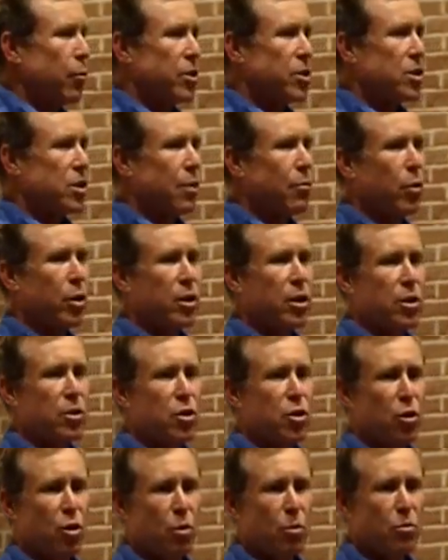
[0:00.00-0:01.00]
someone
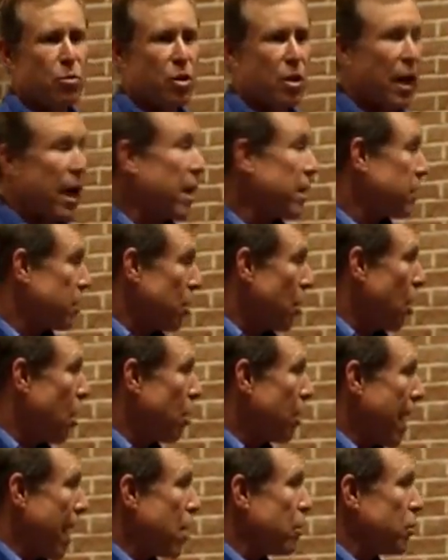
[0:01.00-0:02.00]
consumes
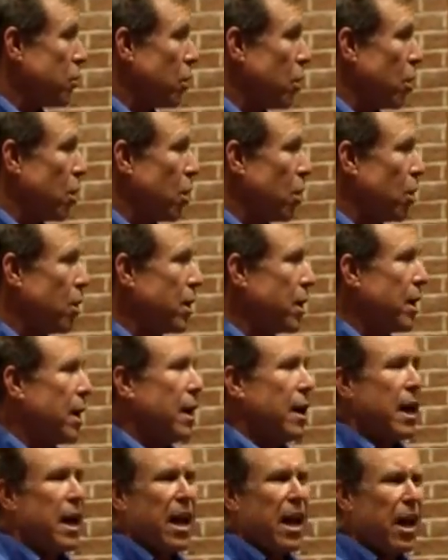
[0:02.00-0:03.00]
ethanol, alcohol,
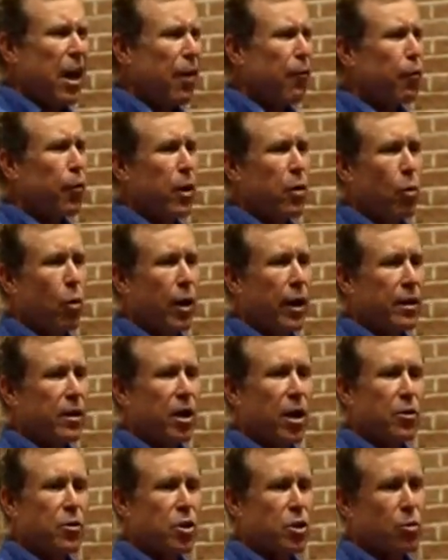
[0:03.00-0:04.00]
everyone
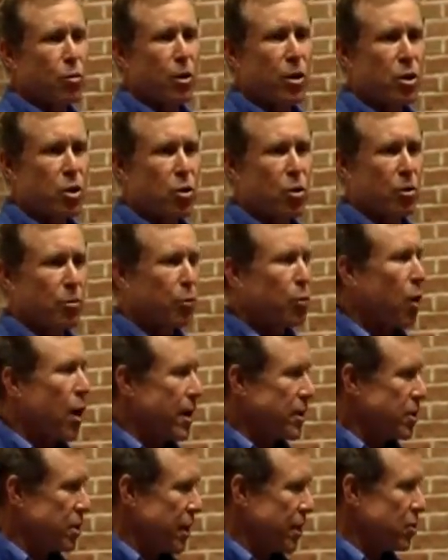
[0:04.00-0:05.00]
goes through a certain
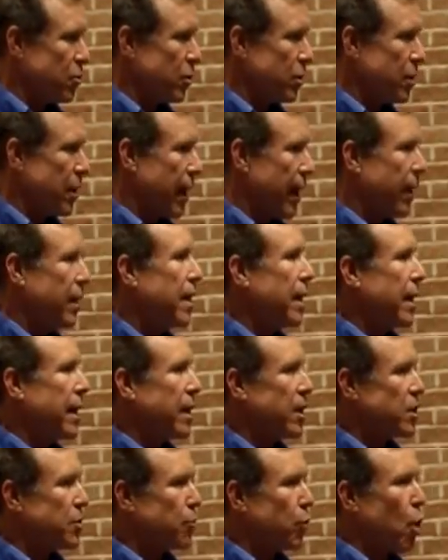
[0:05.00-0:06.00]
process with that.
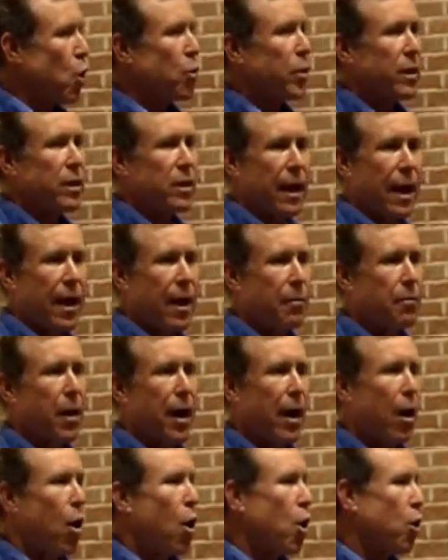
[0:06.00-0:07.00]
It is broken down
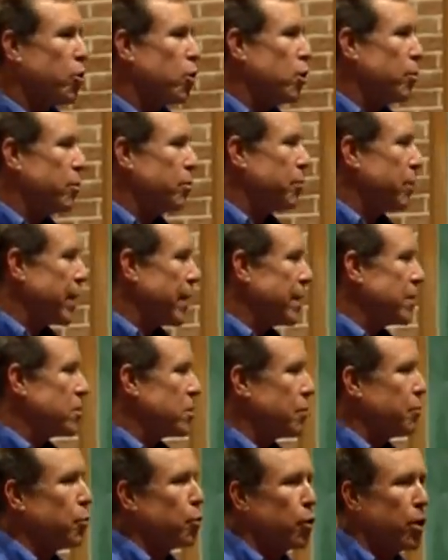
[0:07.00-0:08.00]
by all human beings
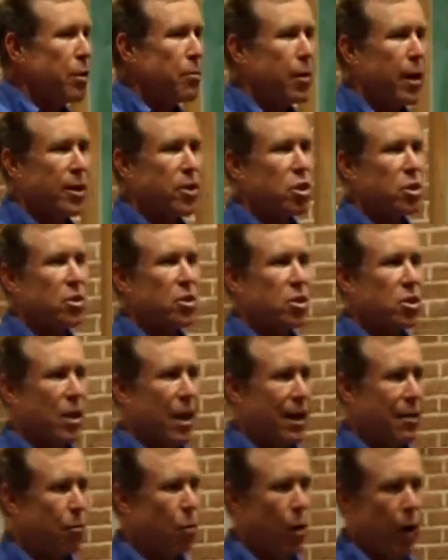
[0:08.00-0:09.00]
pretty much the
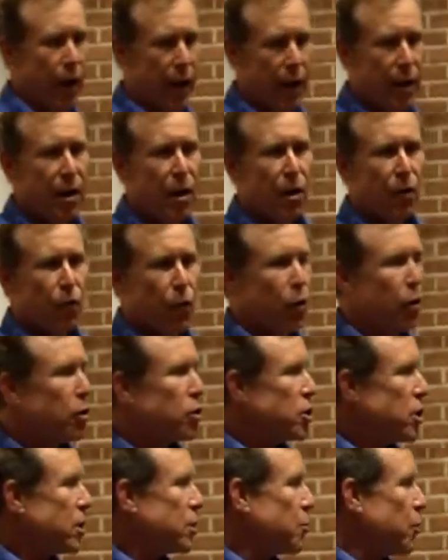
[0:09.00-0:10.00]
same way.
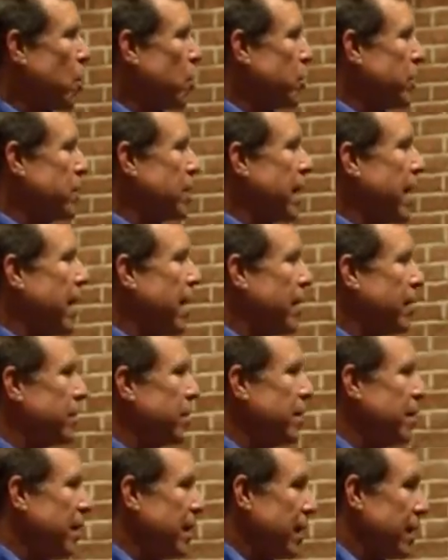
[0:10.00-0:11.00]
First, it's broken
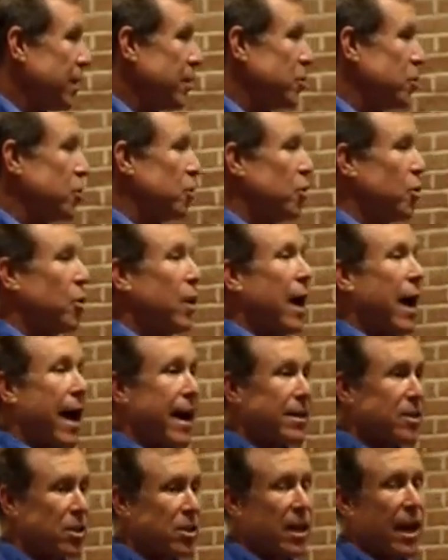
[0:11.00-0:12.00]
down into
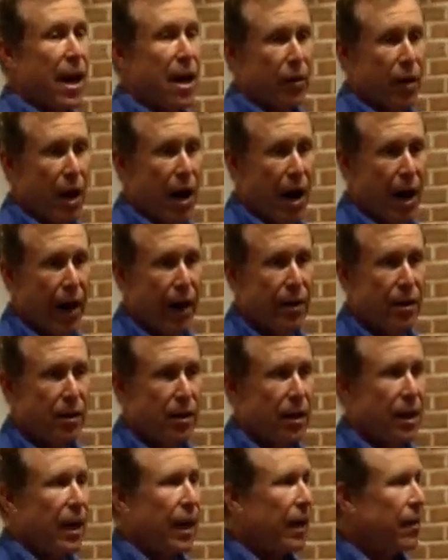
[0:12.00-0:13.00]
acetaldehyde,
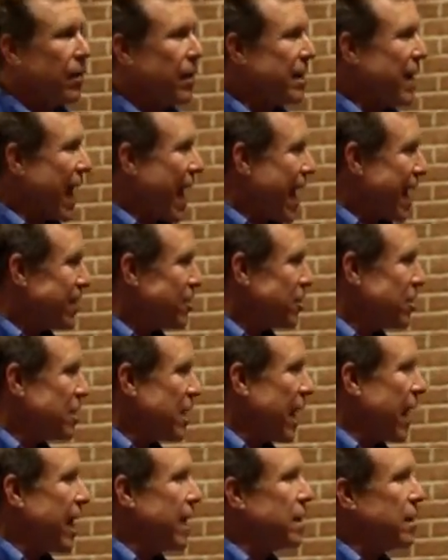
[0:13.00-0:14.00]
and then to
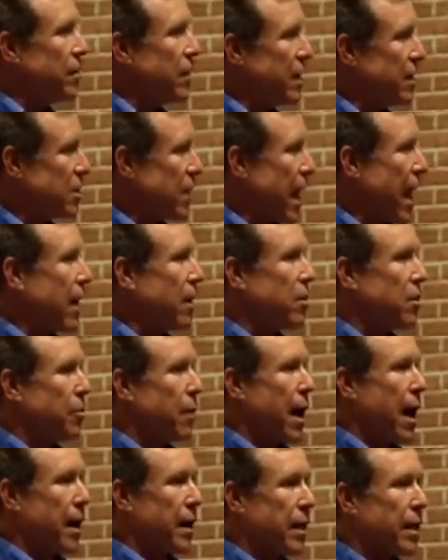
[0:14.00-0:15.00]
acetate, and then it's out of the
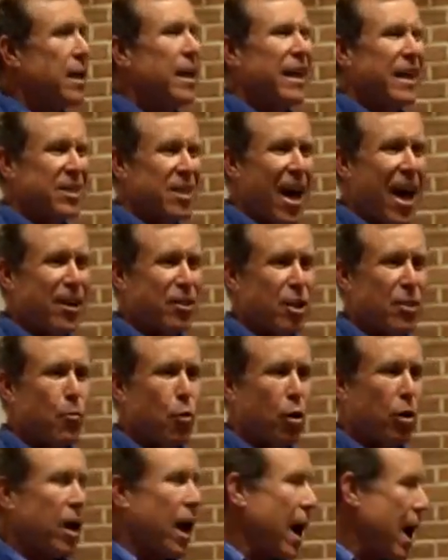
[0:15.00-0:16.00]
body. It's actually
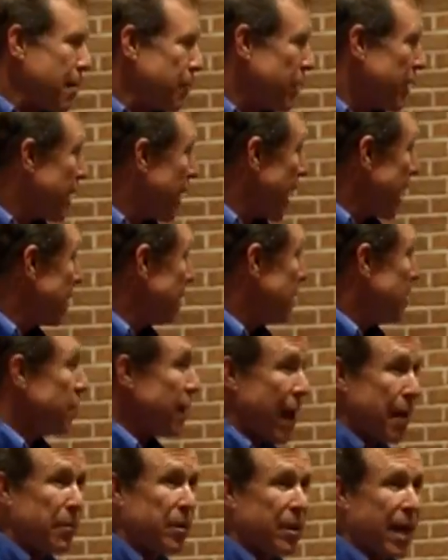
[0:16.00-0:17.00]
more complicated than
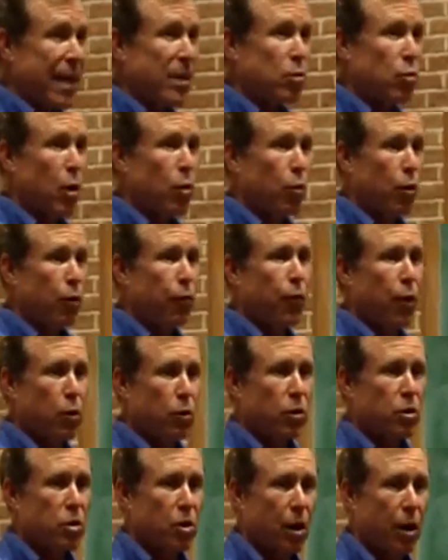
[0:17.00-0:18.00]
that, but that's what we'll
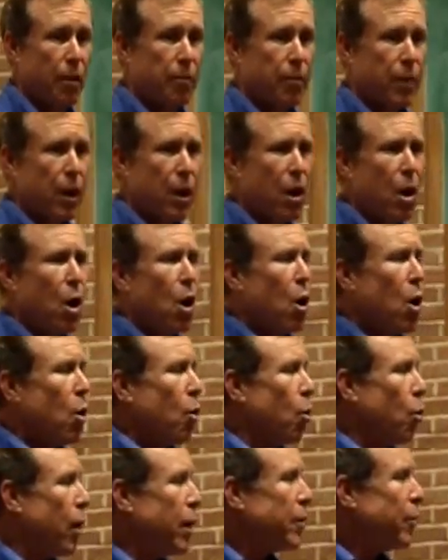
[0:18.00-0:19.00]
focus on.
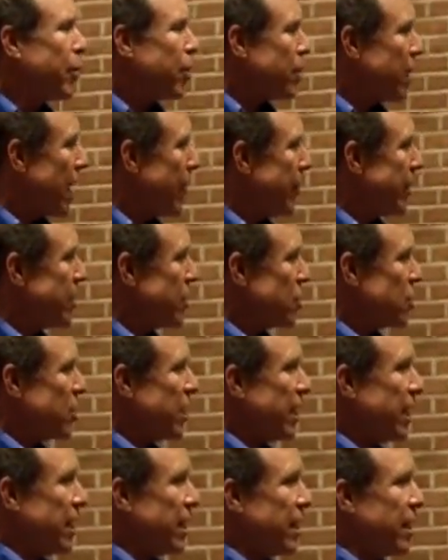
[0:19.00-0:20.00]
What we're coming to
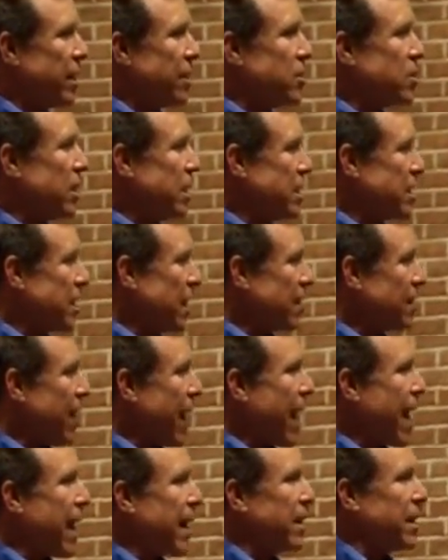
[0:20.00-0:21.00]
see is
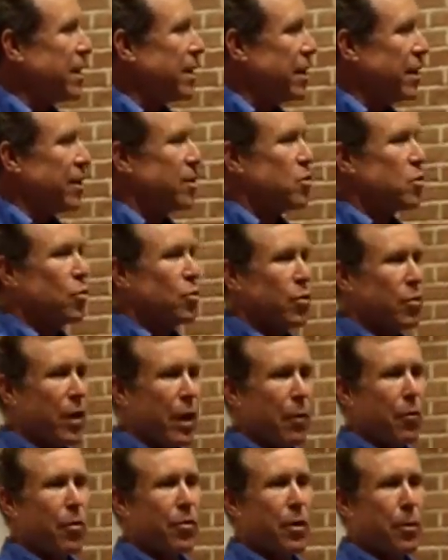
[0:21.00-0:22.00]
that is
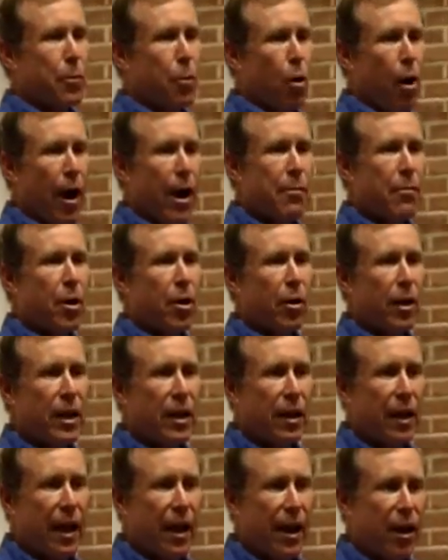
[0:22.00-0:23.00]
the
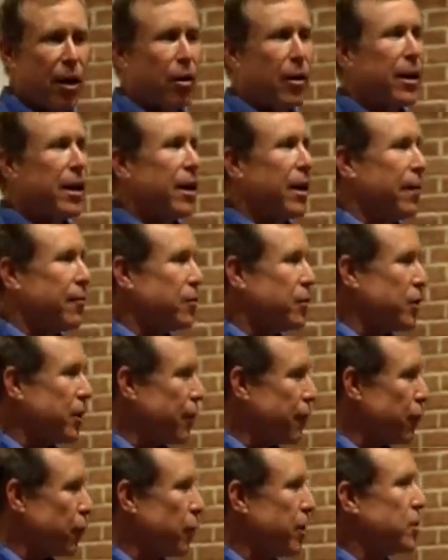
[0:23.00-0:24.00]
primary area of
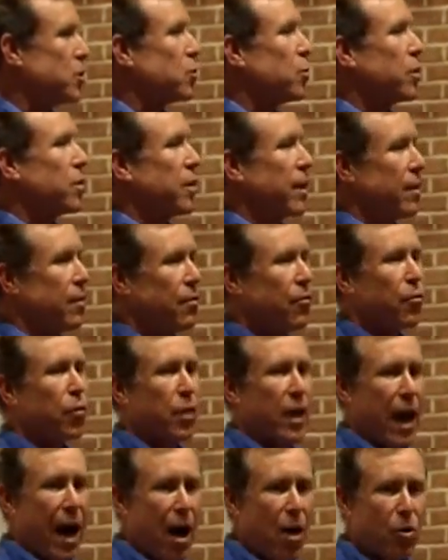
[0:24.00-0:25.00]
difference for
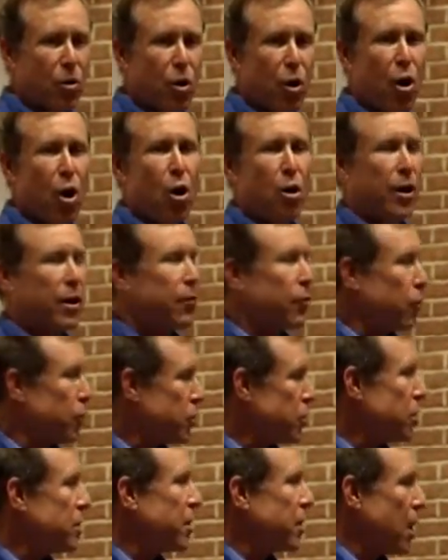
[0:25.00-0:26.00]
the alcoholic
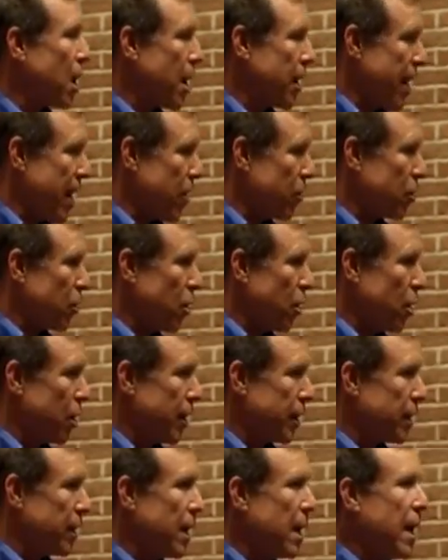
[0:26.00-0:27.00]
versus the
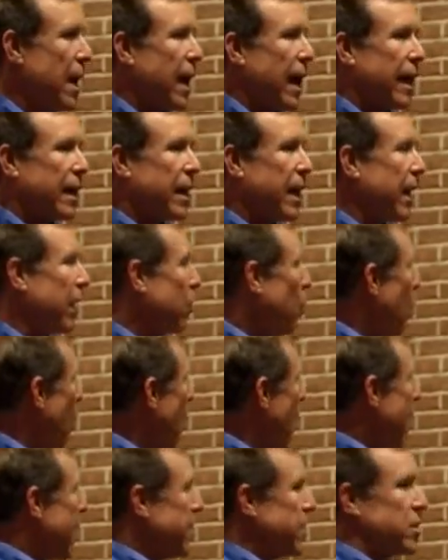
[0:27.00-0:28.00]
non-alcoholic. Again,
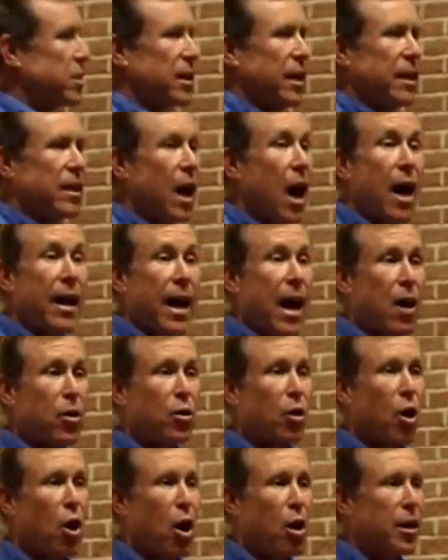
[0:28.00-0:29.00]
why does the
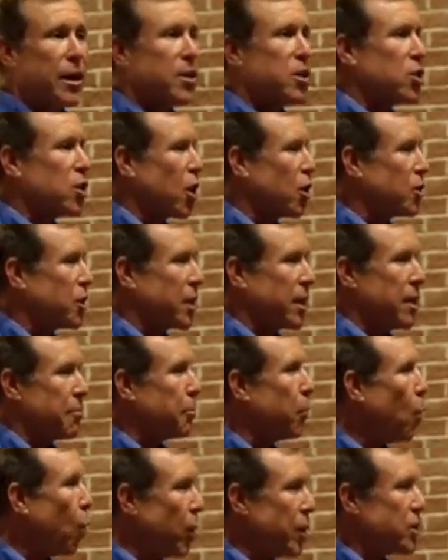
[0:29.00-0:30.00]
non-alcoholic start to
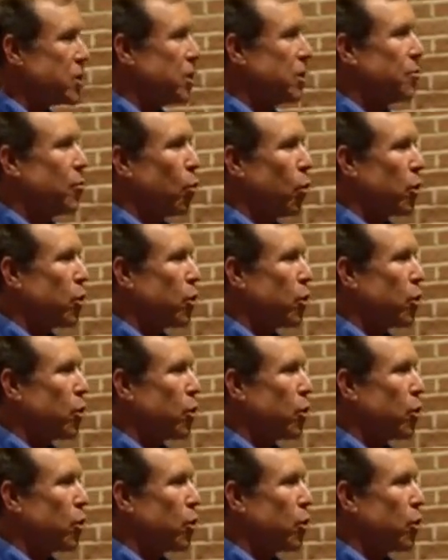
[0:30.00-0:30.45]
get poisoned more